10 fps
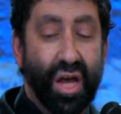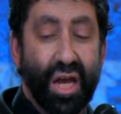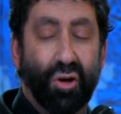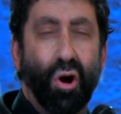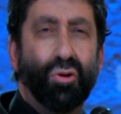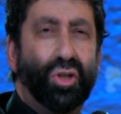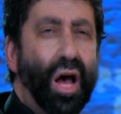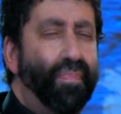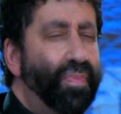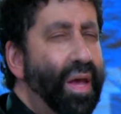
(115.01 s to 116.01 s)
He grows
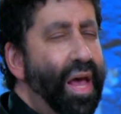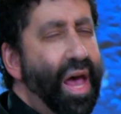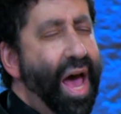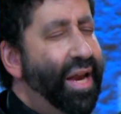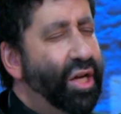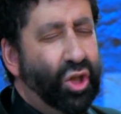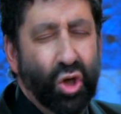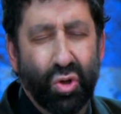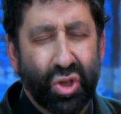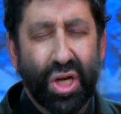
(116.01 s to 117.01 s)
up and he
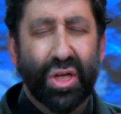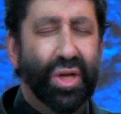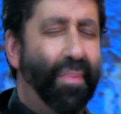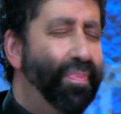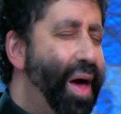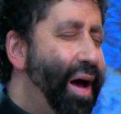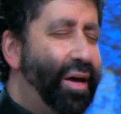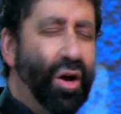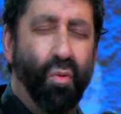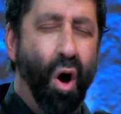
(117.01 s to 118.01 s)
chooses, I'm not
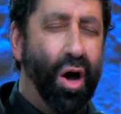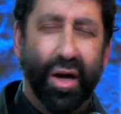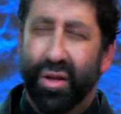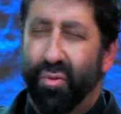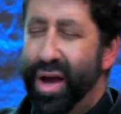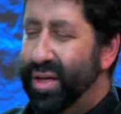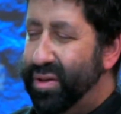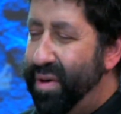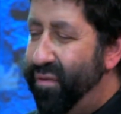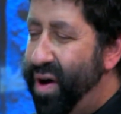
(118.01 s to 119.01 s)
going to walk in the ways
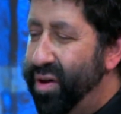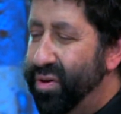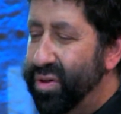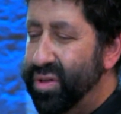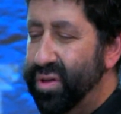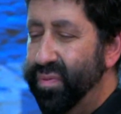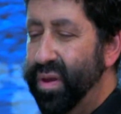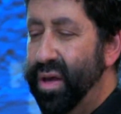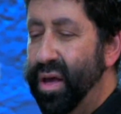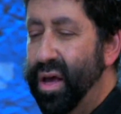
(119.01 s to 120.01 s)
of my fathers.
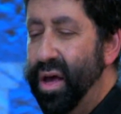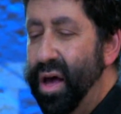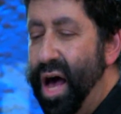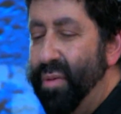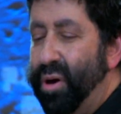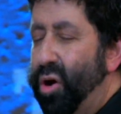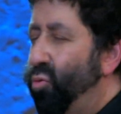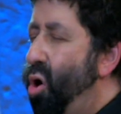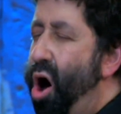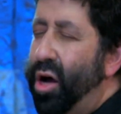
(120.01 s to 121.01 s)
I'm going to
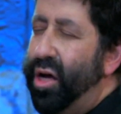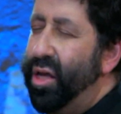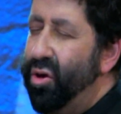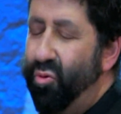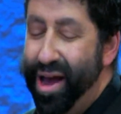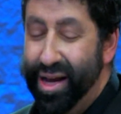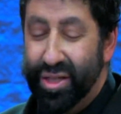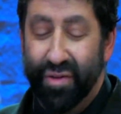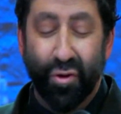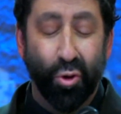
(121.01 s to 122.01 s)
walk in the ways
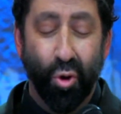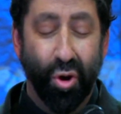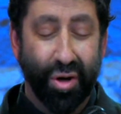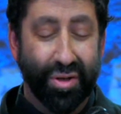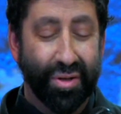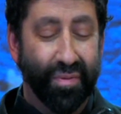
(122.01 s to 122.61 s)
of the Lord.